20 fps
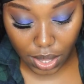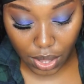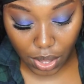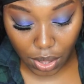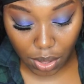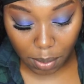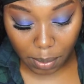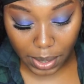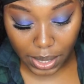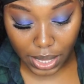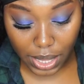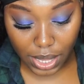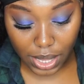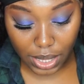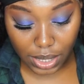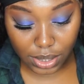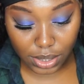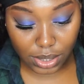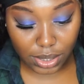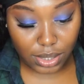Oh my
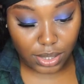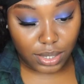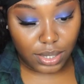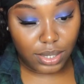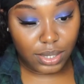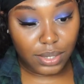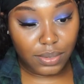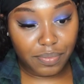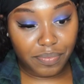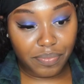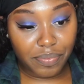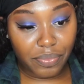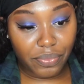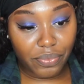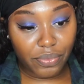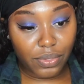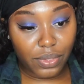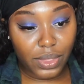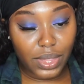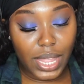gosh.
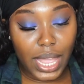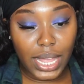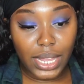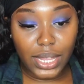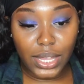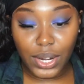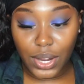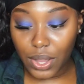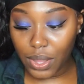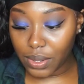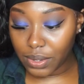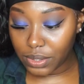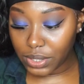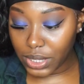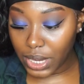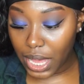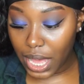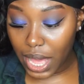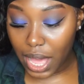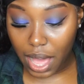Not gonna hold
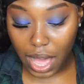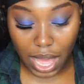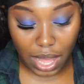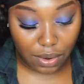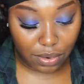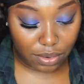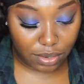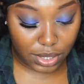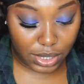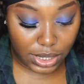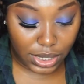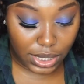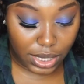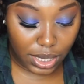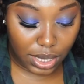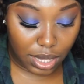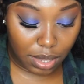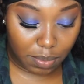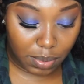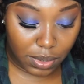y'all. I really
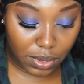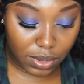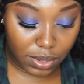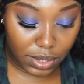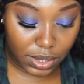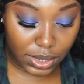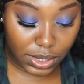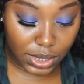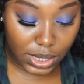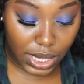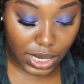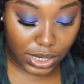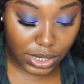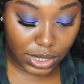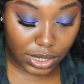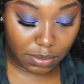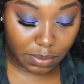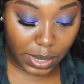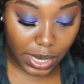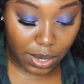think I put on these
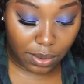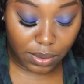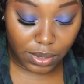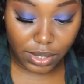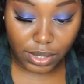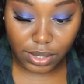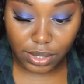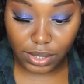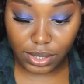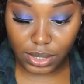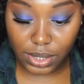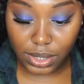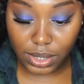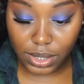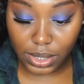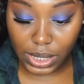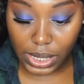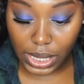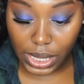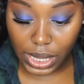lashes backwards.
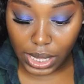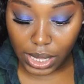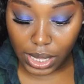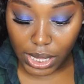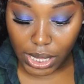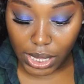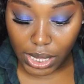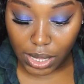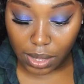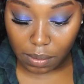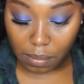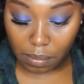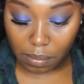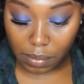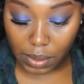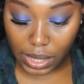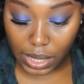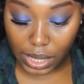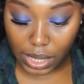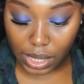
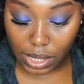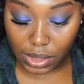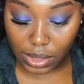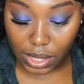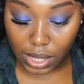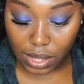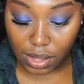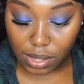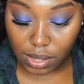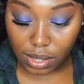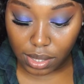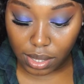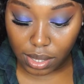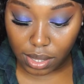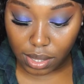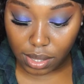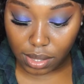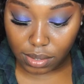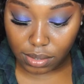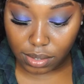But they look
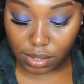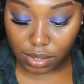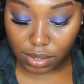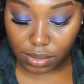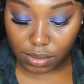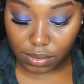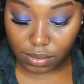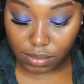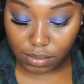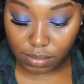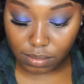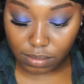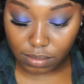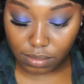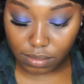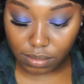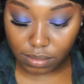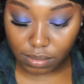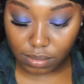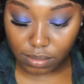good, so
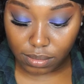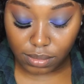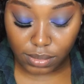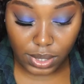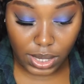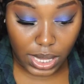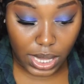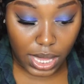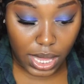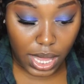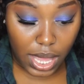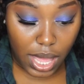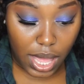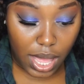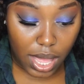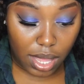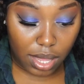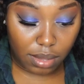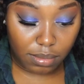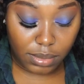
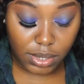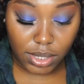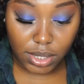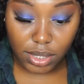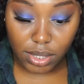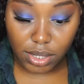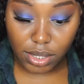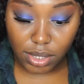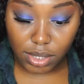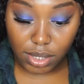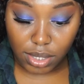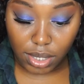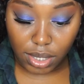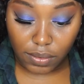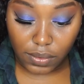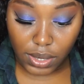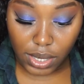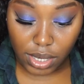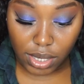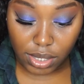I'm gonna just
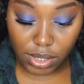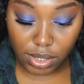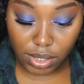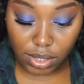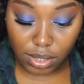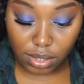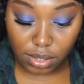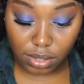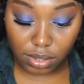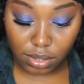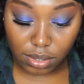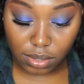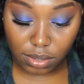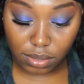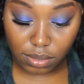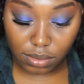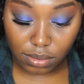leave it as is.